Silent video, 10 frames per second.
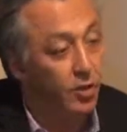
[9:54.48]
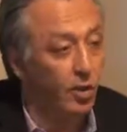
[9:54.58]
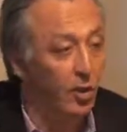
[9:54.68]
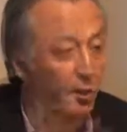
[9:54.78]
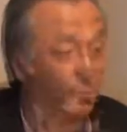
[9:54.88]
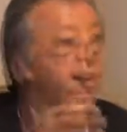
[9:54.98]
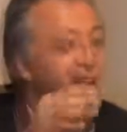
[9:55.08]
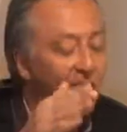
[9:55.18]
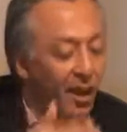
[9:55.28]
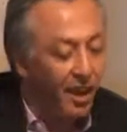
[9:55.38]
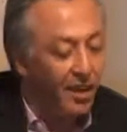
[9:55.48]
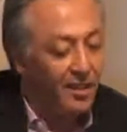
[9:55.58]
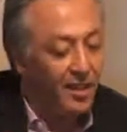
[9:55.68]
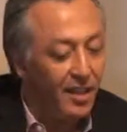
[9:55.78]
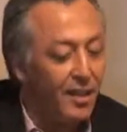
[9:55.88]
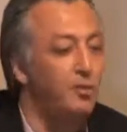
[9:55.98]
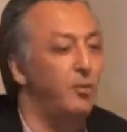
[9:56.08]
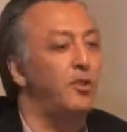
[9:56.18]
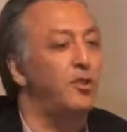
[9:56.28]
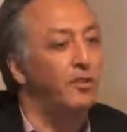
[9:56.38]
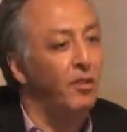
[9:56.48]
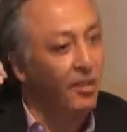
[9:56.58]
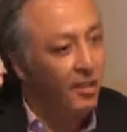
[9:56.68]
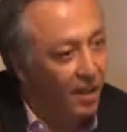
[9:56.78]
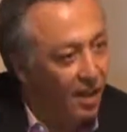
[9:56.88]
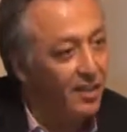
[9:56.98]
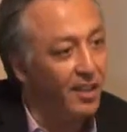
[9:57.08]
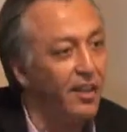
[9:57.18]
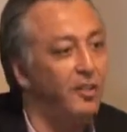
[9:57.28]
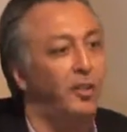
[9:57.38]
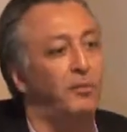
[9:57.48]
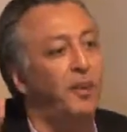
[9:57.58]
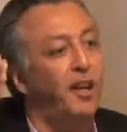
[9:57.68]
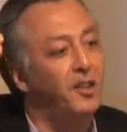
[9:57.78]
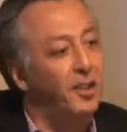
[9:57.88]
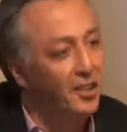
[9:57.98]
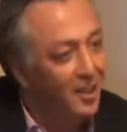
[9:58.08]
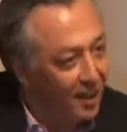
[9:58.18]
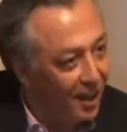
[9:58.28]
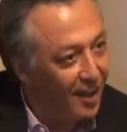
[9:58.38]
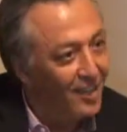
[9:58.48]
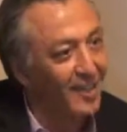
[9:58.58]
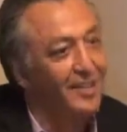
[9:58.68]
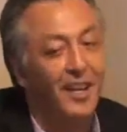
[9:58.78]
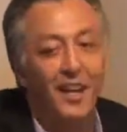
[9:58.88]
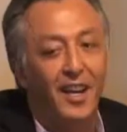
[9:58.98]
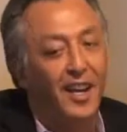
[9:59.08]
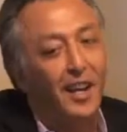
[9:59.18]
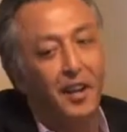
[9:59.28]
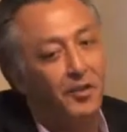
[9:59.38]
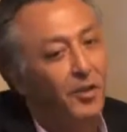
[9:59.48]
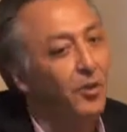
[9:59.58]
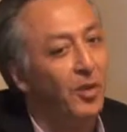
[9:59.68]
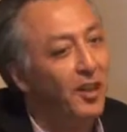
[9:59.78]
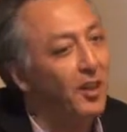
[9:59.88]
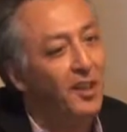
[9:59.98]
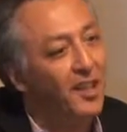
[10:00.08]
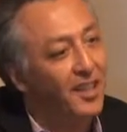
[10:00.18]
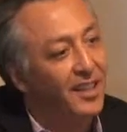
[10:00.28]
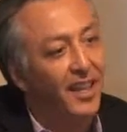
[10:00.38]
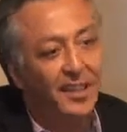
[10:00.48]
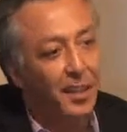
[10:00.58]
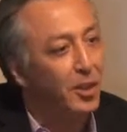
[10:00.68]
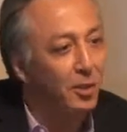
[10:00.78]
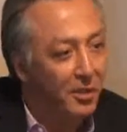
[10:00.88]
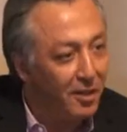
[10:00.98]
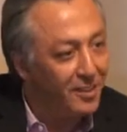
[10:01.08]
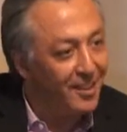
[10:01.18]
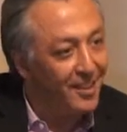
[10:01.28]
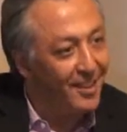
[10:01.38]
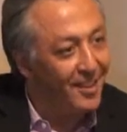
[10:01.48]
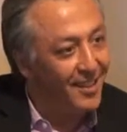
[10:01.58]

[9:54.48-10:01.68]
Inshallah. God is merciful. God is compassionate. God is. If you are not like that, then you're not.